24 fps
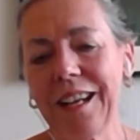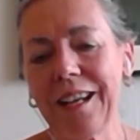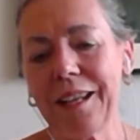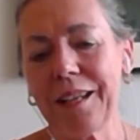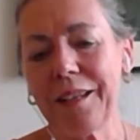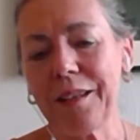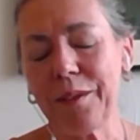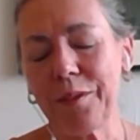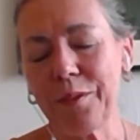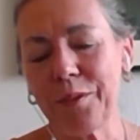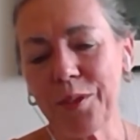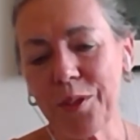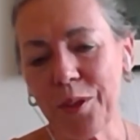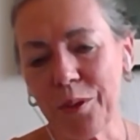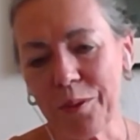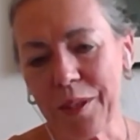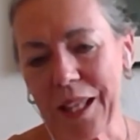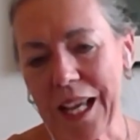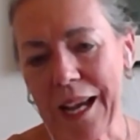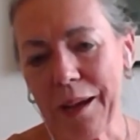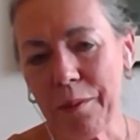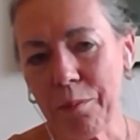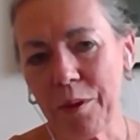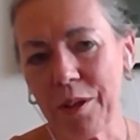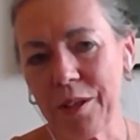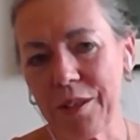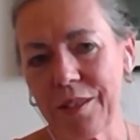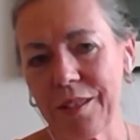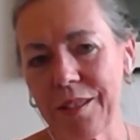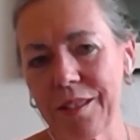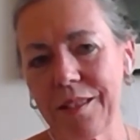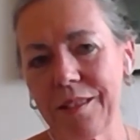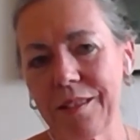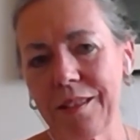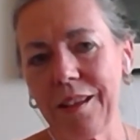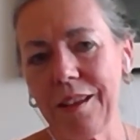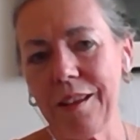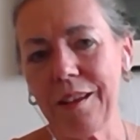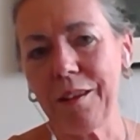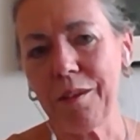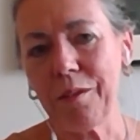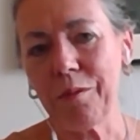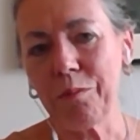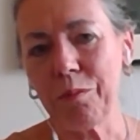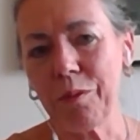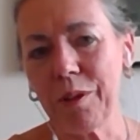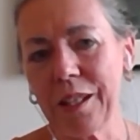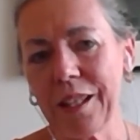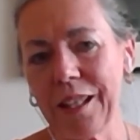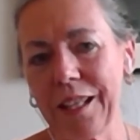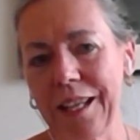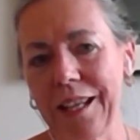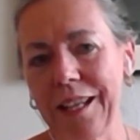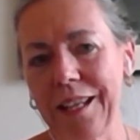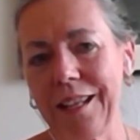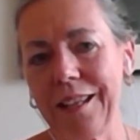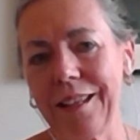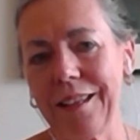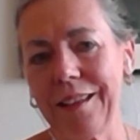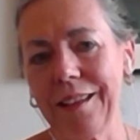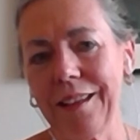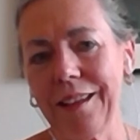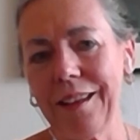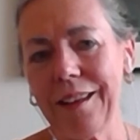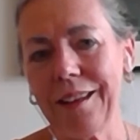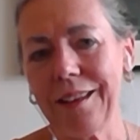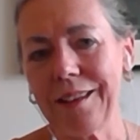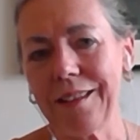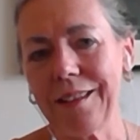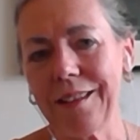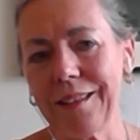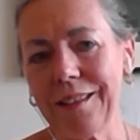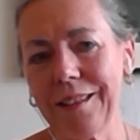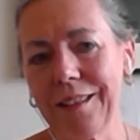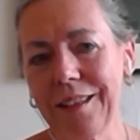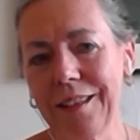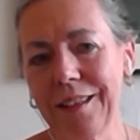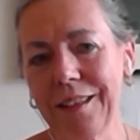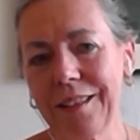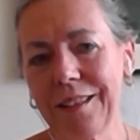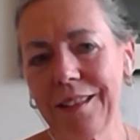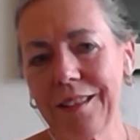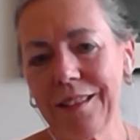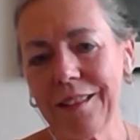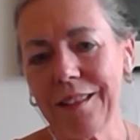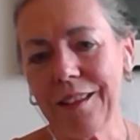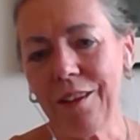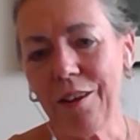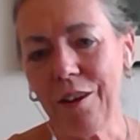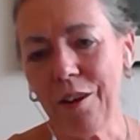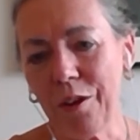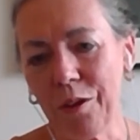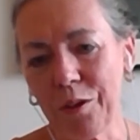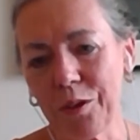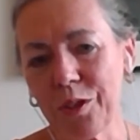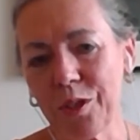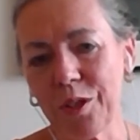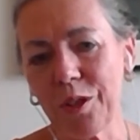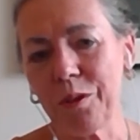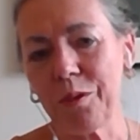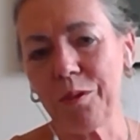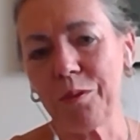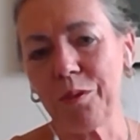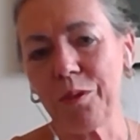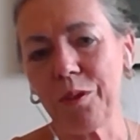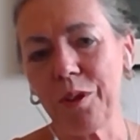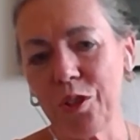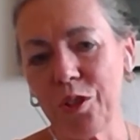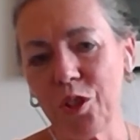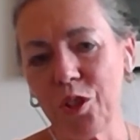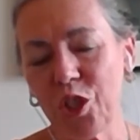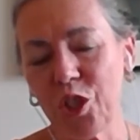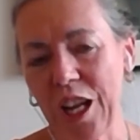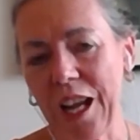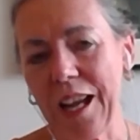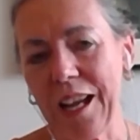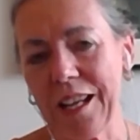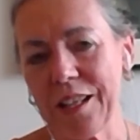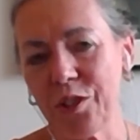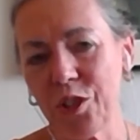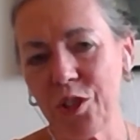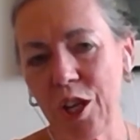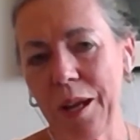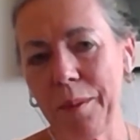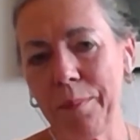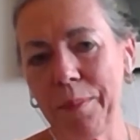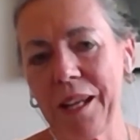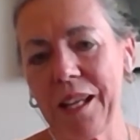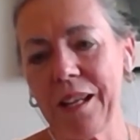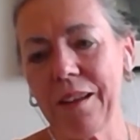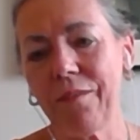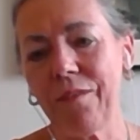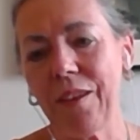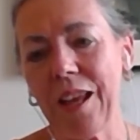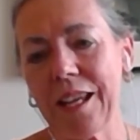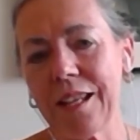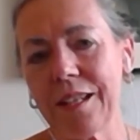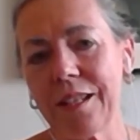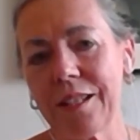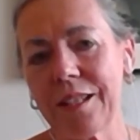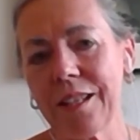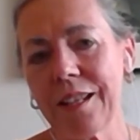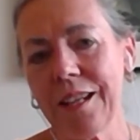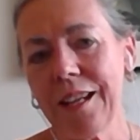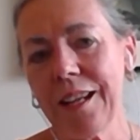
Uh, so that was uh, really uh, also sh- a shaping event.